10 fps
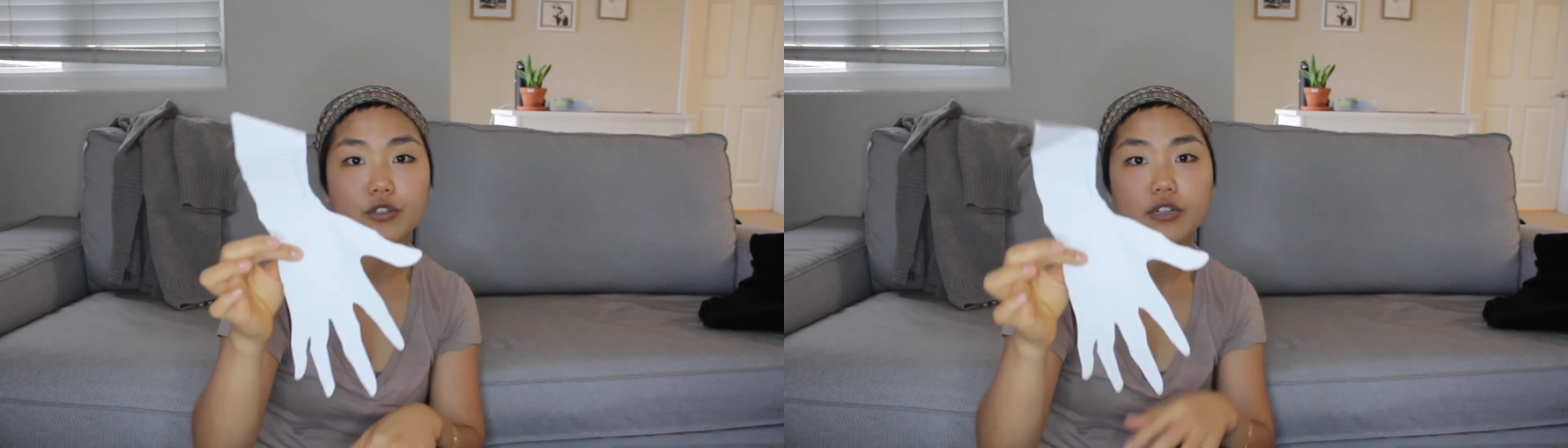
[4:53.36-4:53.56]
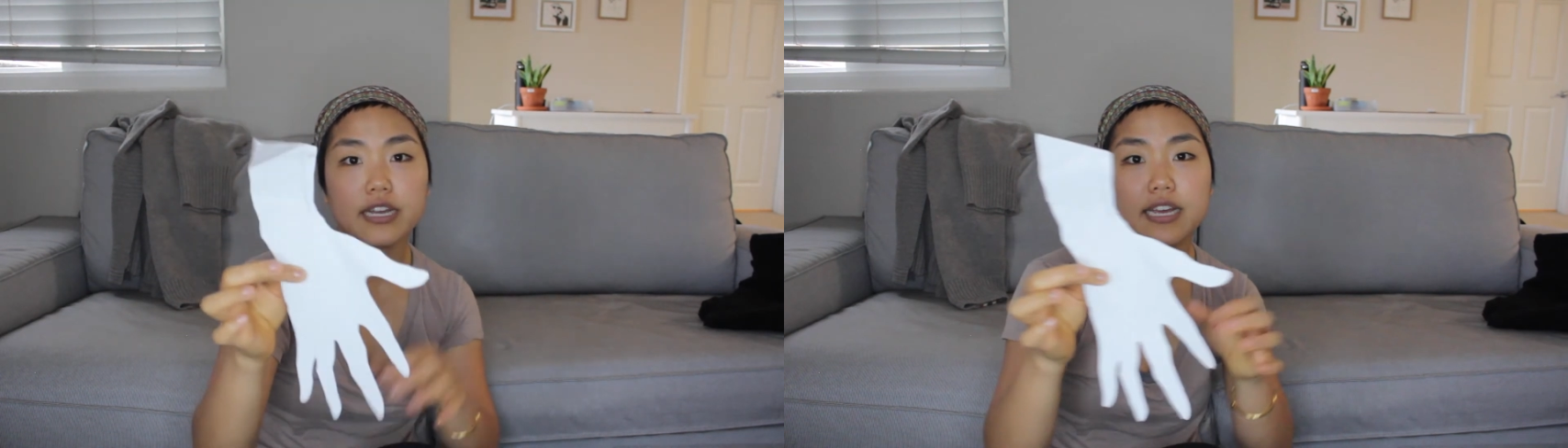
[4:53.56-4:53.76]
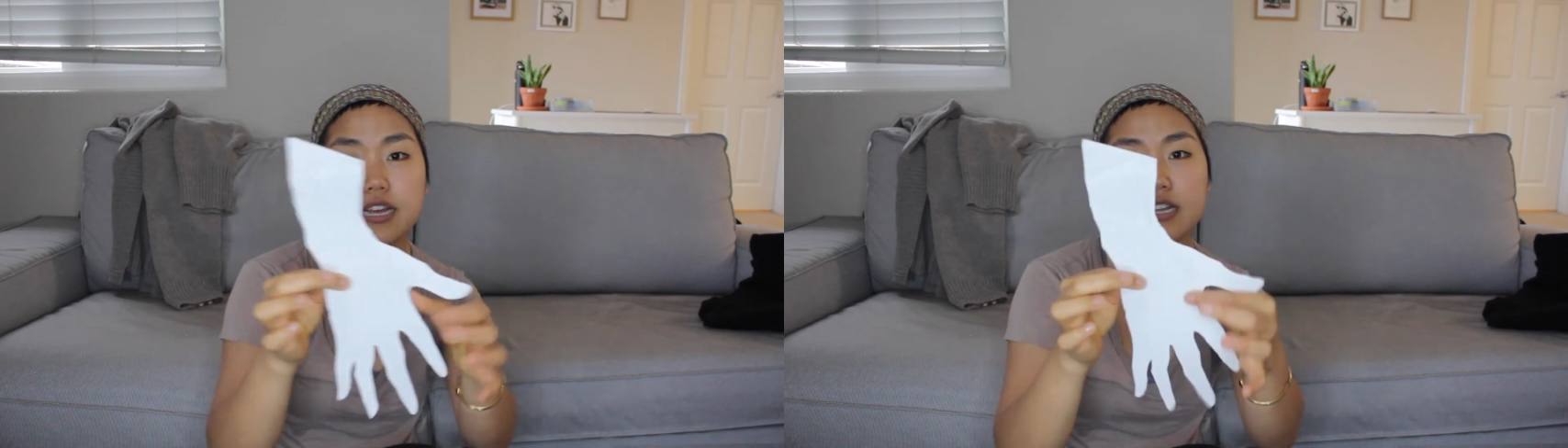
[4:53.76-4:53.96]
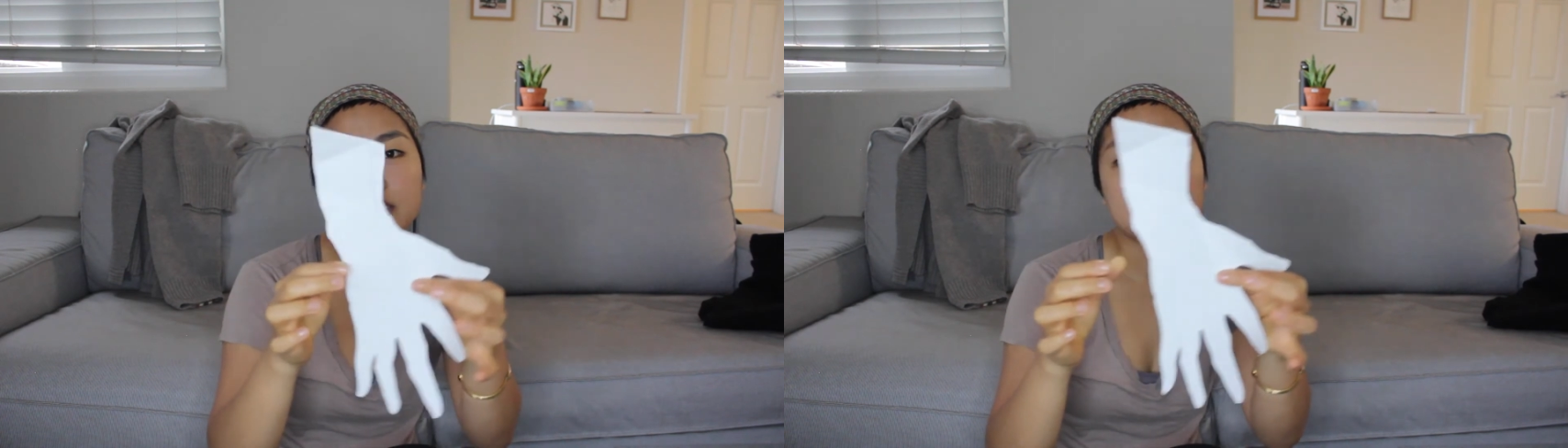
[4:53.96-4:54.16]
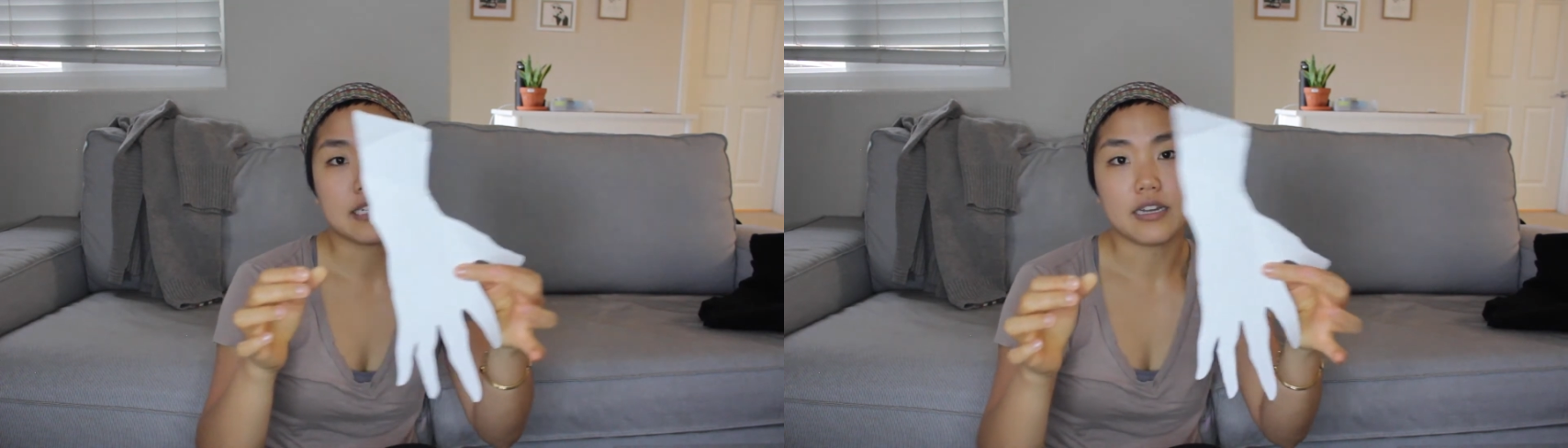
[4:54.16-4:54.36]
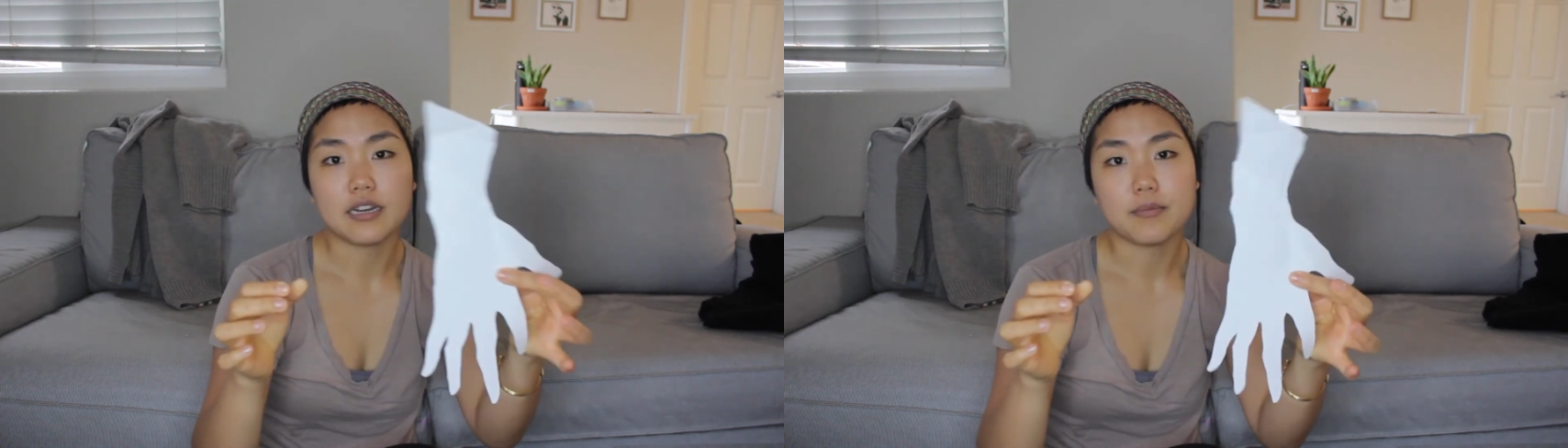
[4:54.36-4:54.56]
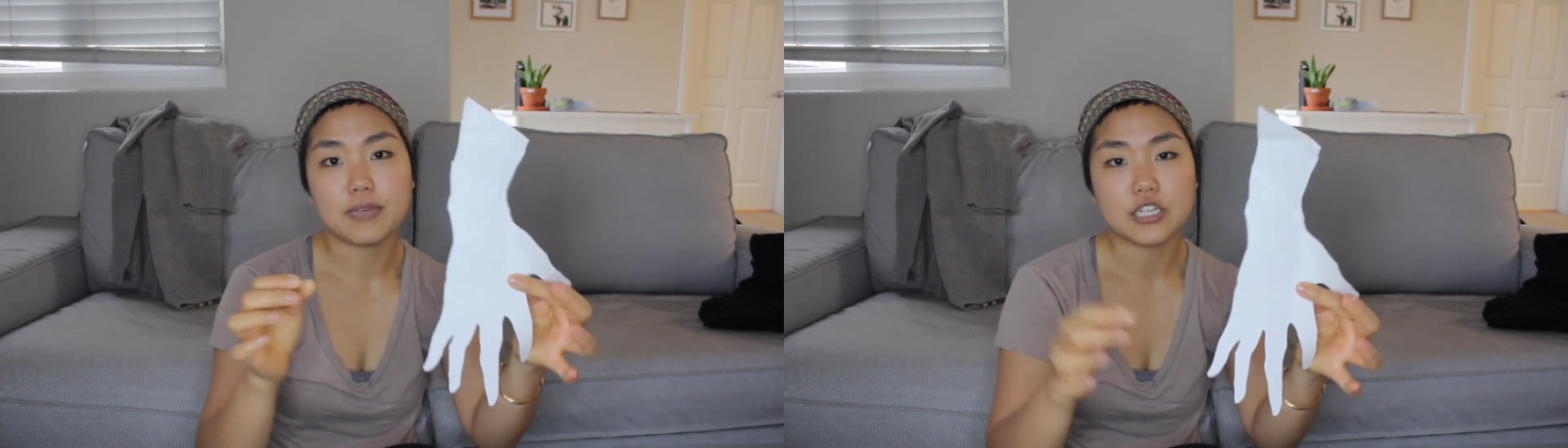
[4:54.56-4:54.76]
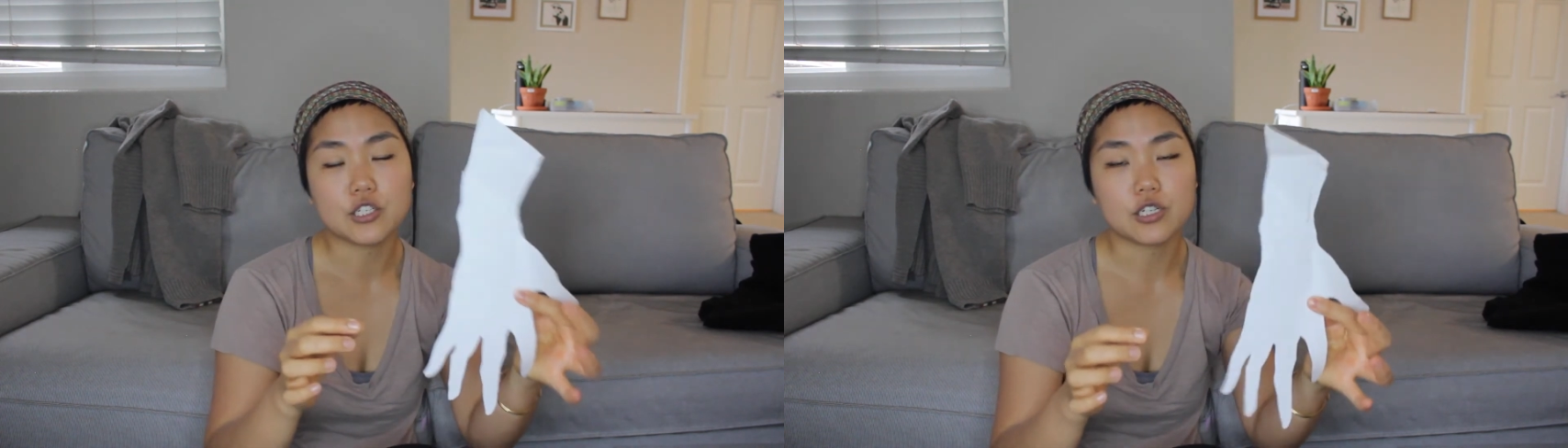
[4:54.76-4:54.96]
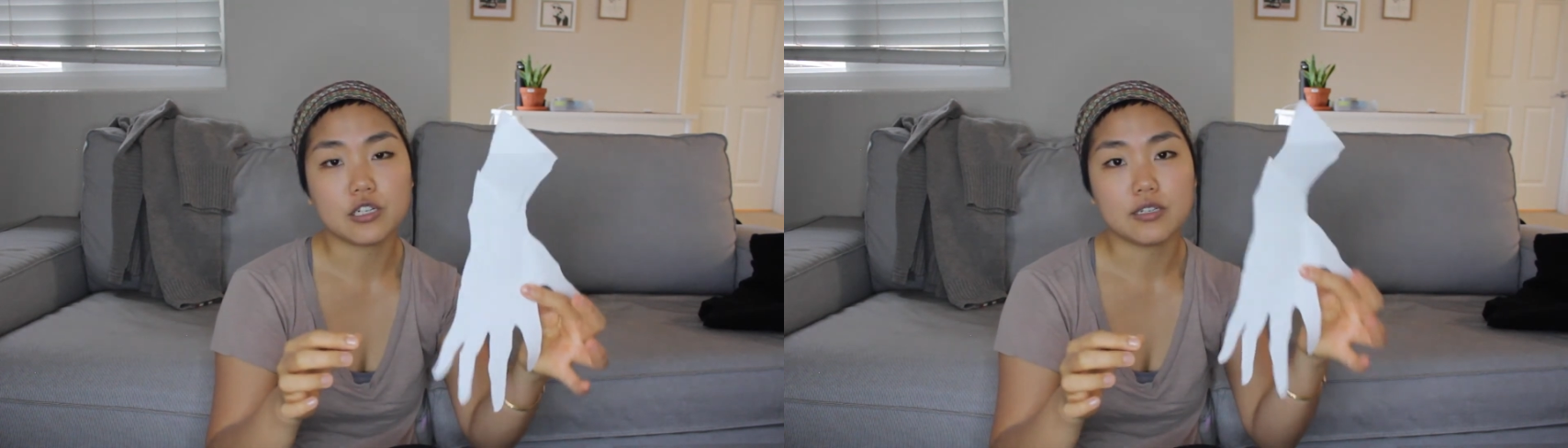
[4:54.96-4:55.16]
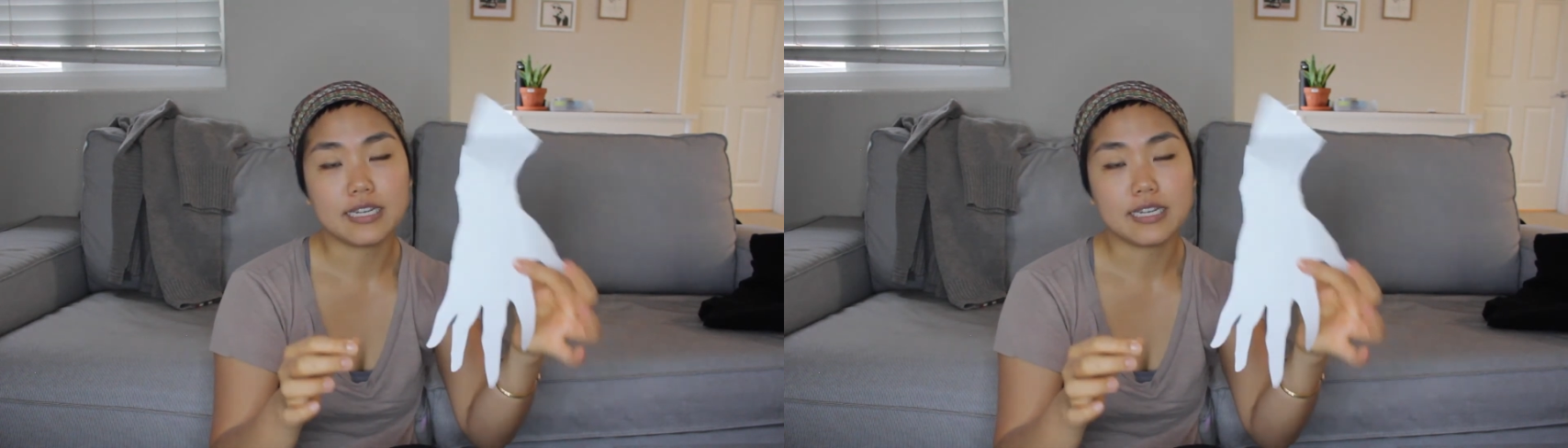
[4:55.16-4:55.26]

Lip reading: and make sure